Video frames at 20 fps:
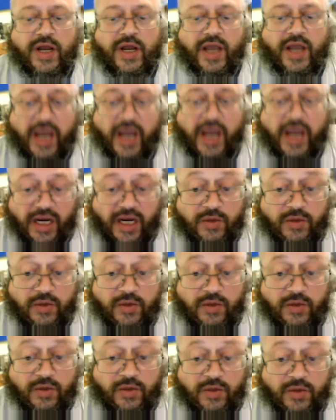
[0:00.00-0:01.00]

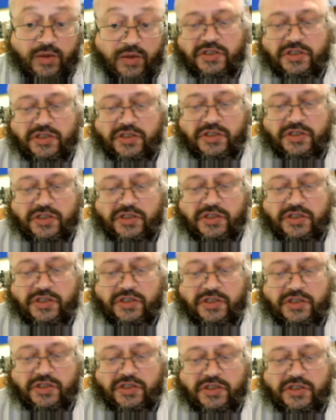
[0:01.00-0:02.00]
which if the